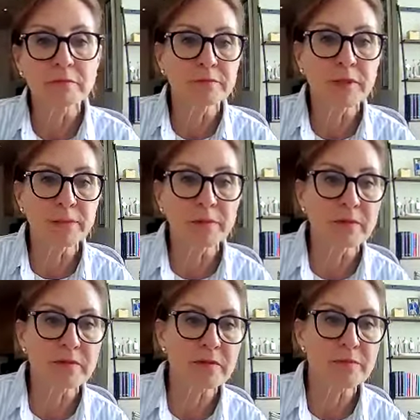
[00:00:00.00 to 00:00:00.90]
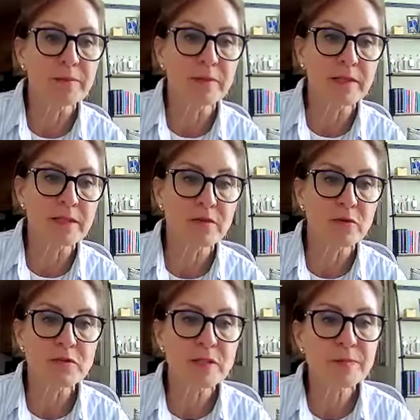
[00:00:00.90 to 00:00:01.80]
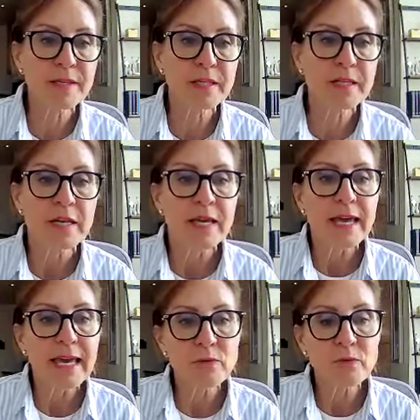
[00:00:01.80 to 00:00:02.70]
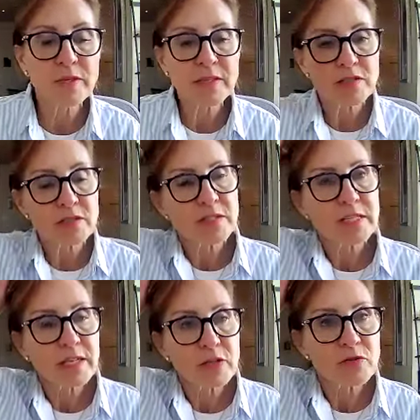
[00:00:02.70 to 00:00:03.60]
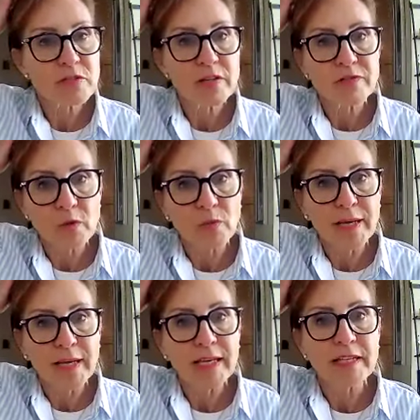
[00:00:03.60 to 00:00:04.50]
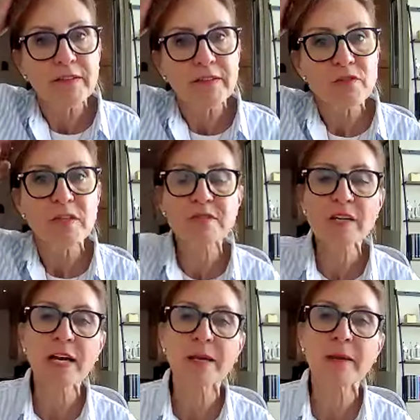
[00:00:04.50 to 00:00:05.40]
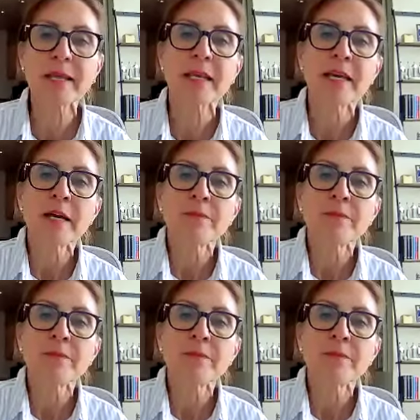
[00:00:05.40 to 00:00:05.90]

bubbles bubblies or something and really just take yourself away and give yourself time and